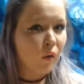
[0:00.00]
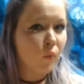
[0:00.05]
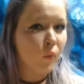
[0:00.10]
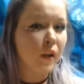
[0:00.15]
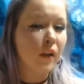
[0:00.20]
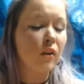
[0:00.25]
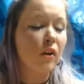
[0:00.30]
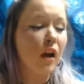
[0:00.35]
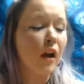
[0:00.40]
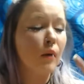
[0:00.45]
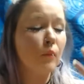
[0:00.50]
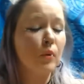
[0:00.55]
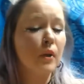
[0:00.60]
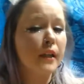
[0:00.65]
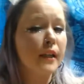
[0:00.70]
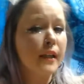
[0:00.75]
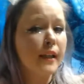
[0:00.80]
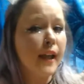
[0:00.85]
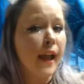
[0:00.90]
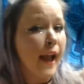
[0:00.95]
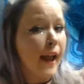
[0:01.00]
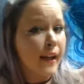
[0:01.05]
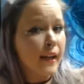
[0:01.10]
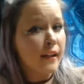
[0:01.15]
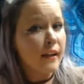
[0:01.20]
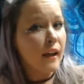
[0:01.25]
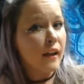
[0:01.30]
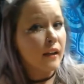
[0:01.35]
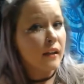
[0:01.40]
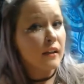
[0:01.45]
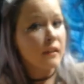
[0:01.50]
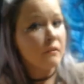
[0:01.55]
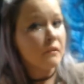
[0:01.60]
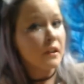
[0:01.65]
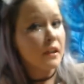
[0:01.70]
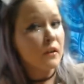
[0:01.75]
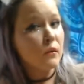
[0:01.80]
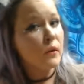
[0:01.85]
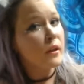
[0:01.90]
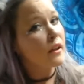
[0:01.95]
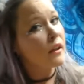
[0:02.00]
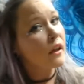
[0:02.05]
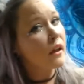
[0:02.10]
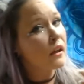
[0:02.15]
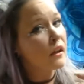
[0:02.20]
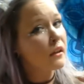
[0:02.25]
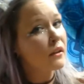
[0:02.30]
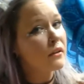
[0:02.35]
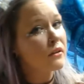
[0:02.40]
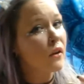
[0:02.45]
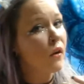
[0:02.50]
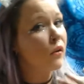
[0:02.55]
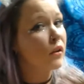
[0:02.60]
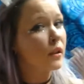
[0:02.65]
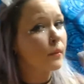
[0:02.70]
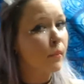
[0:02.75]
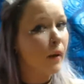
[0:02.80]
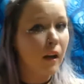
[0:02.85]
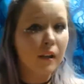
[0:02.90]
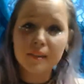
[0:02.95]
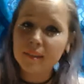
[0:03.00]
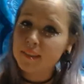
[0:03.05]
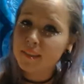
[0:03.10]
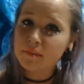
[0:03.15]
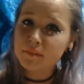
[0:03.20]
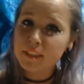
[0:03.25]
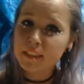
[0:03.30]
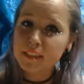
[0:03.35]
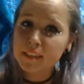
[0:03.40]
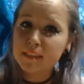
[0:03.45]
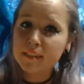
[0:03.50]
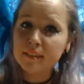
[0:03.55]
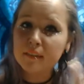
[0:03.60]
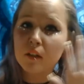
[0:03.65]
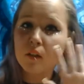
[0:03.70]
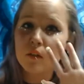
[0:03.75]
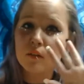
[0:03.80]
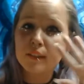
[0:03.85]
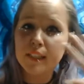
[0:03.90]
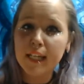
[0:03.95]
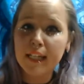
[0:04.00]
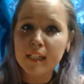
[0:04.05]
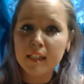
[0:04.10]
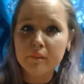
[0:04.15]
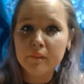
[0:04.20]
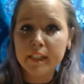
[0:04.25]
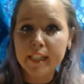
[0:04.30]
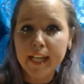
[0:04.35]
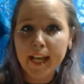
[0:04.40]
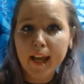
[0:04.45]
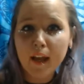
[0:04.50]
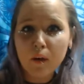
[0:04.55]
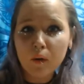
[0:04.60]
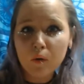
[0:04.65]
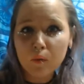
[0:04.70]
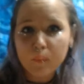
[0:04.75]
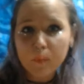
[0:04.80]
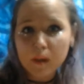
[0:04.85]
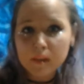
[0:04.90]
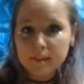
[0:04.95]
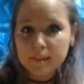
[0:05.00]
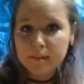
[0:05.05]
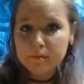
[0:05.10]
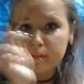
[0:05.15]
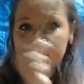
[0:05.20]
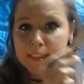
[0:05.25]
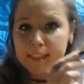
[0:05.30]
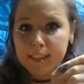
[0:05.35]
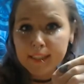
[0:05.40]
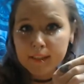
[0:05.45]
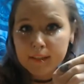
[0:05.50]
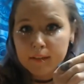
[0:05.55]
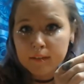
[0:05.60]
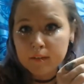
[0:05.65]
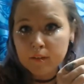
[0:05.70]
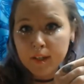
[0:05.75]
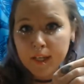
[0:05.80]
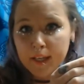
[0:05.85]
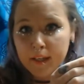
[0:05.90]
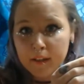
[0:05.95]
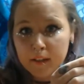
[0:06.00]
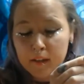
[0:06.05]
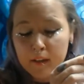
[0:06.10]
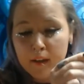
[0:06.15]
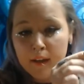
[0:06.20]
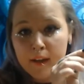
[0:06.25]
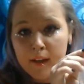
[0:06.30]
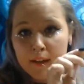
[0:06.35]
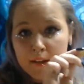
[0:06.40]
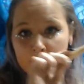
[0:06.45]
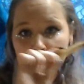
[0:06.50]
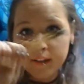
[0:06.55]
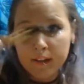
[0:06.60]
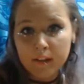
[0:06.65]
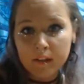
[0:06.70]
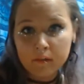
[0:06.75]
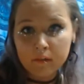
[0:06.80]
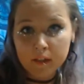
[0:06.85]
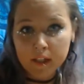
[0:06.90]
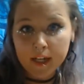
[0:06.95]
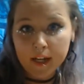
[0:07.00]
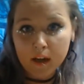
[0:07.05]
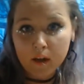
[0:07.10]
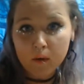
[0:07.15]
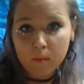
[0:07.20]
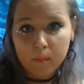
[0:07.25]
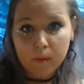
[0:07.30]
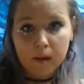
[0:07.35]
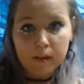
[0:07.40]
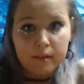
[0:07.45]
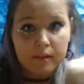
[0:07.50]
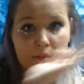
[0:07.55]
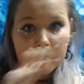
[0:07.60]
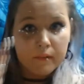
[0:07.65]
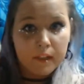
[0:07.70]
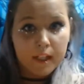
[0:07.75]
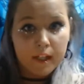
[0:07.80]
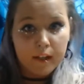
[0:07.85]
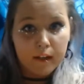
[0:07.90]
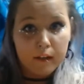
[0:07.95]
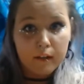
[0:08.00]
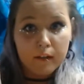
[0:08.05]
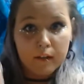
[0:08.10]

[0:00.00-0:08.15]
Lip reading: We are not bringing any negativity with us, only positivity. So negativity out, positivity in, okay? Negativity out, positivity in.